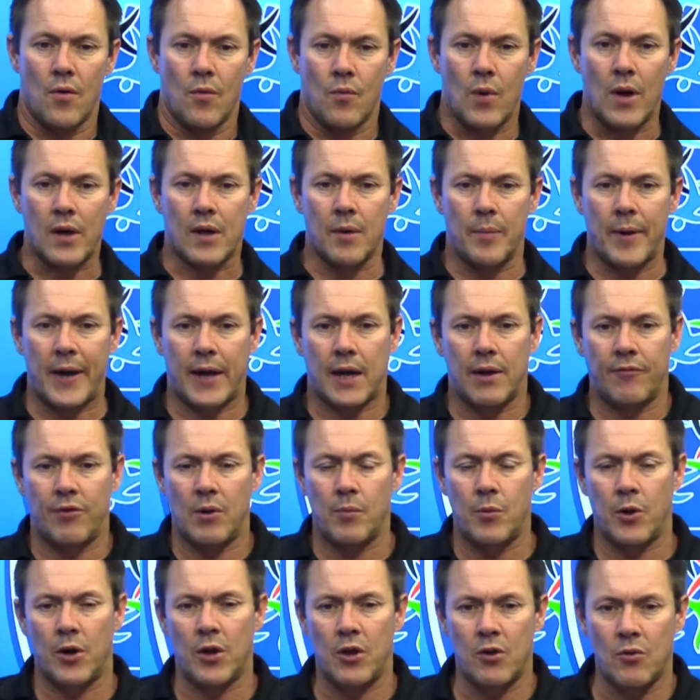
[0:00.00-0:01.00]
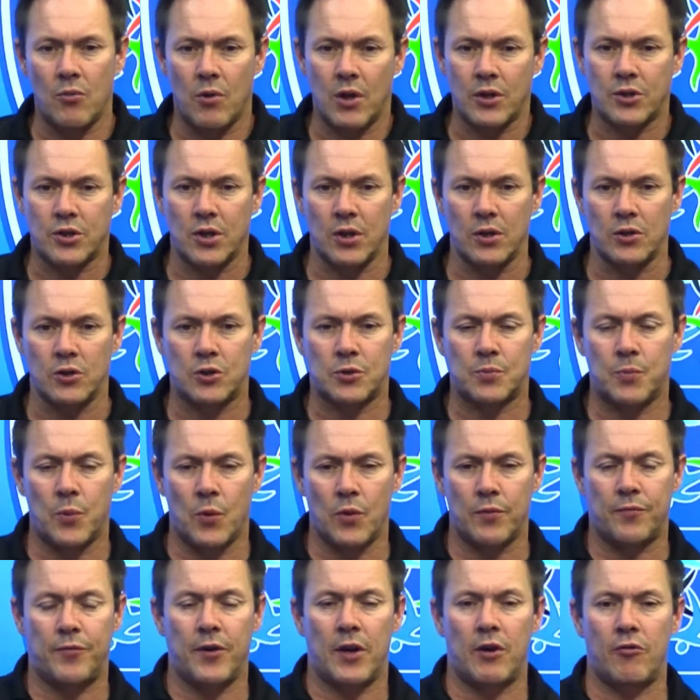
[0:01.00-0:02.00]
Welcome back, everybody. You're watching
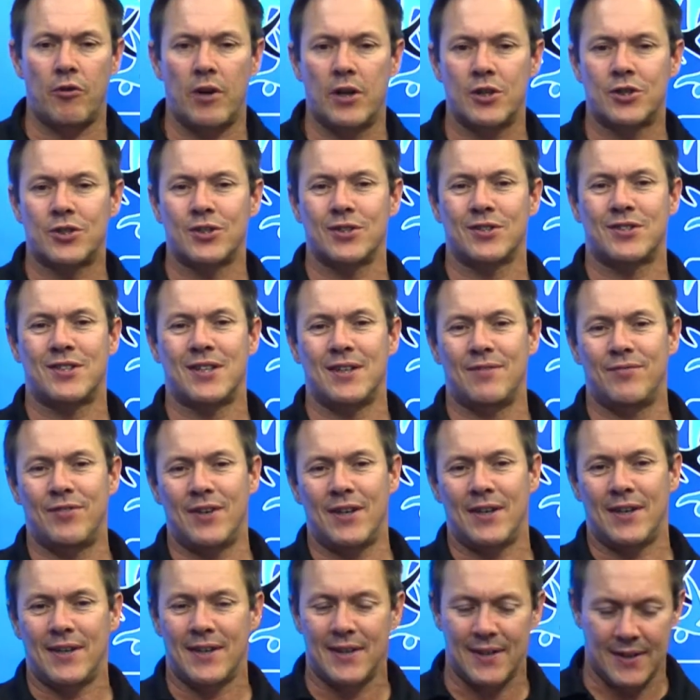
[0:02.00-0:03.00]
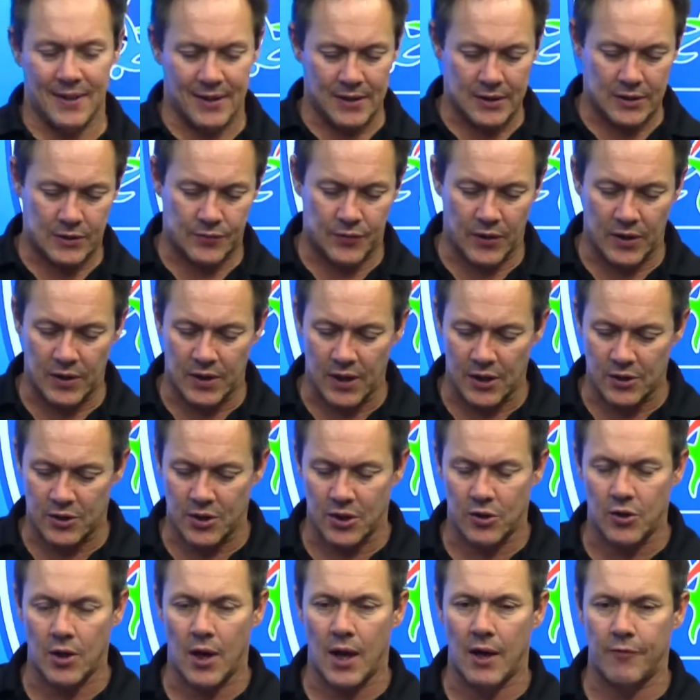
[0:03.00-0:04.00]
Sport Federation TV. It is
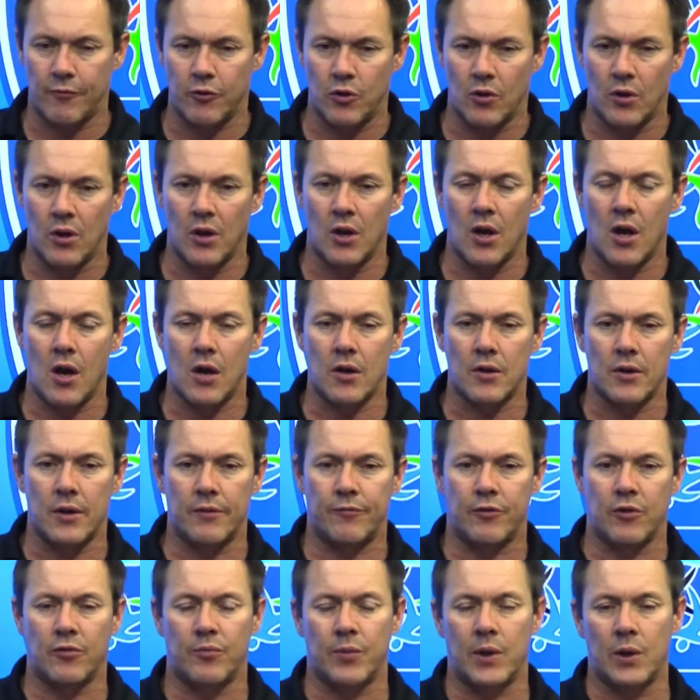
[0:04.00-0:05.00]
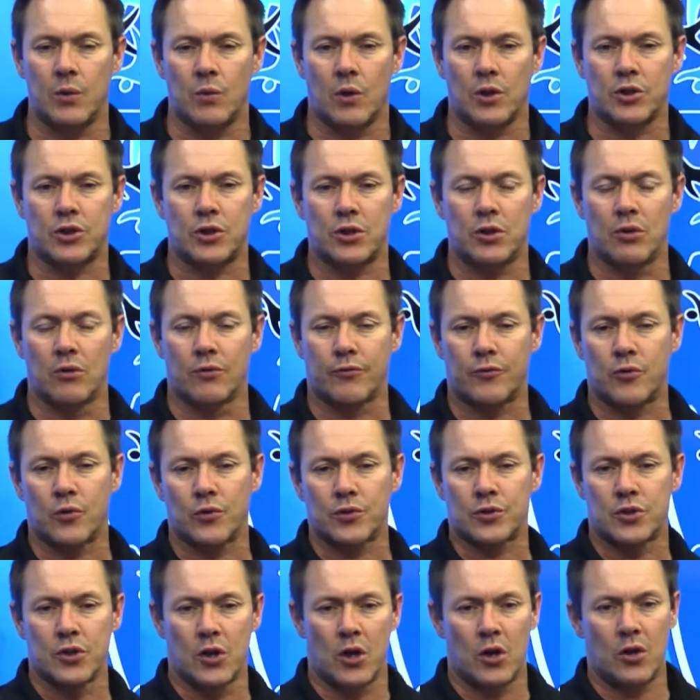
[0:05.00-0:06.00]
fantastic to have you along. If you've been watching, you'll of
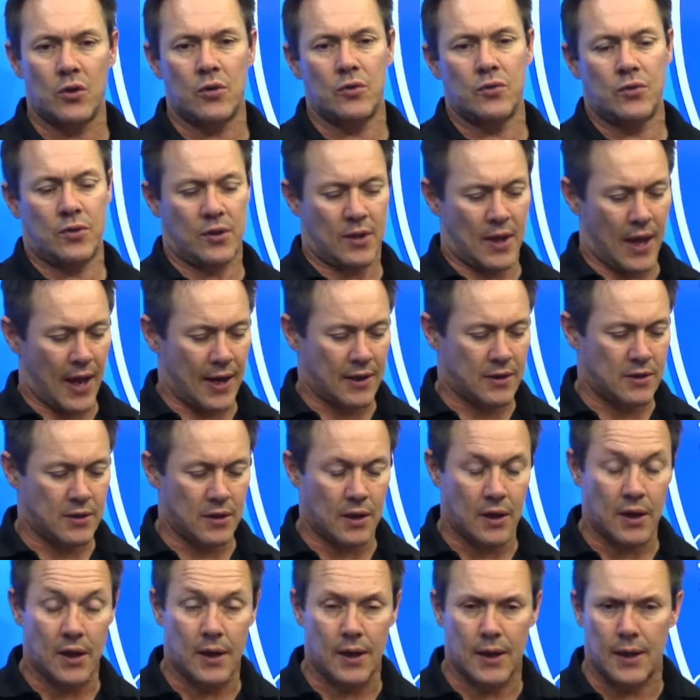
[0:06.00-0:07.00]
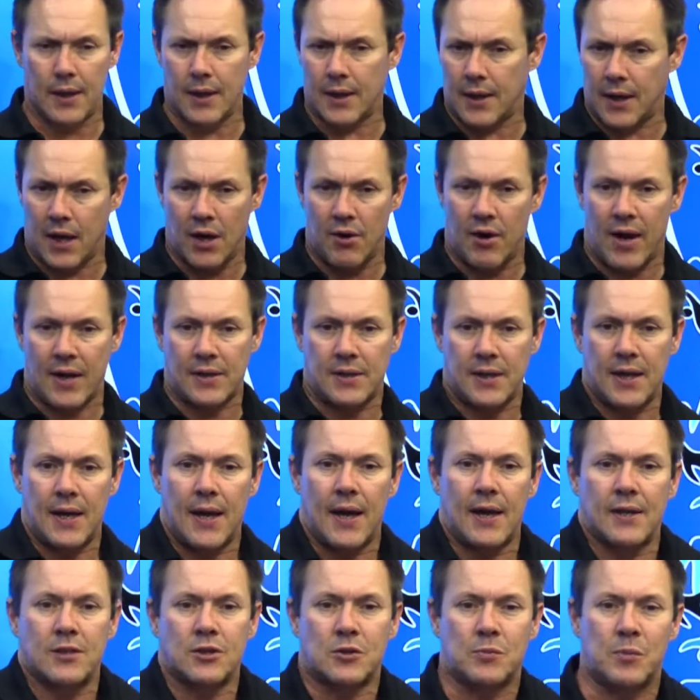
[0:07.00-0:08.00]
course know that karate
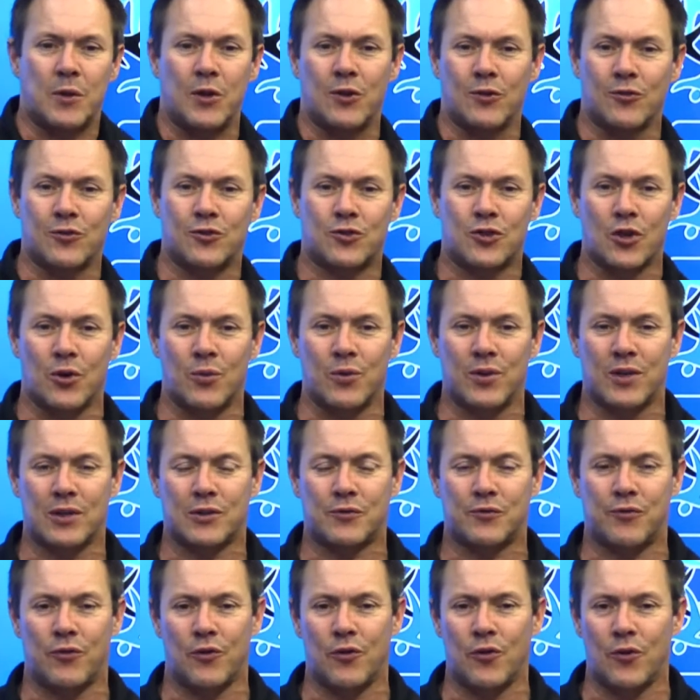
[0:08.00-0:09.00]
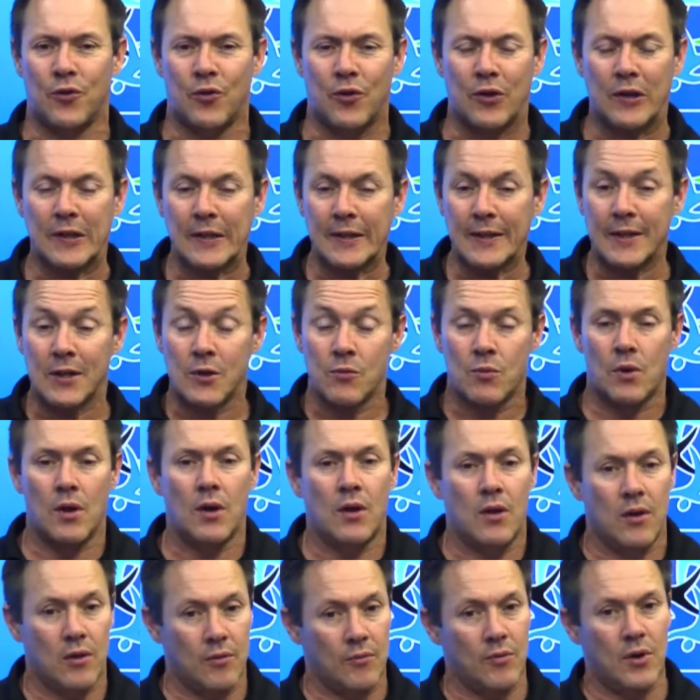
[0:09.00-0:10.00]
has been on the show with us for,
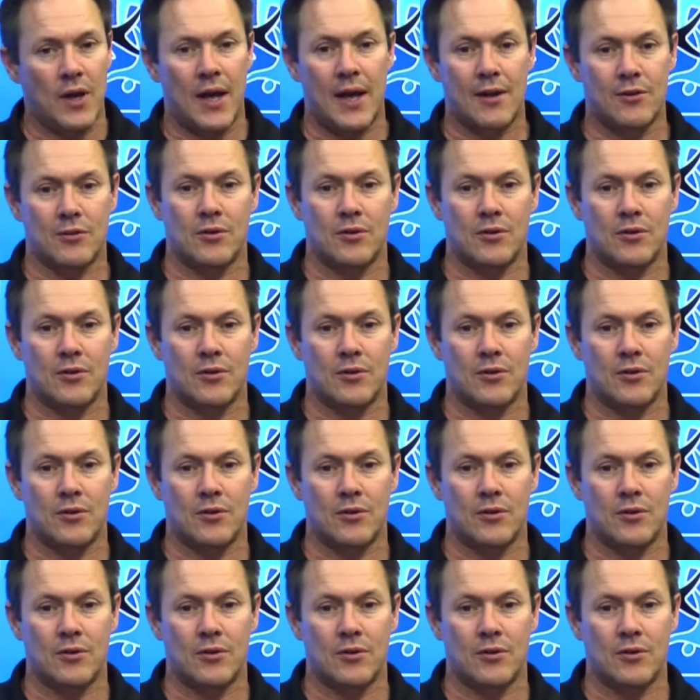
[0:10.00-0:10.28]
well,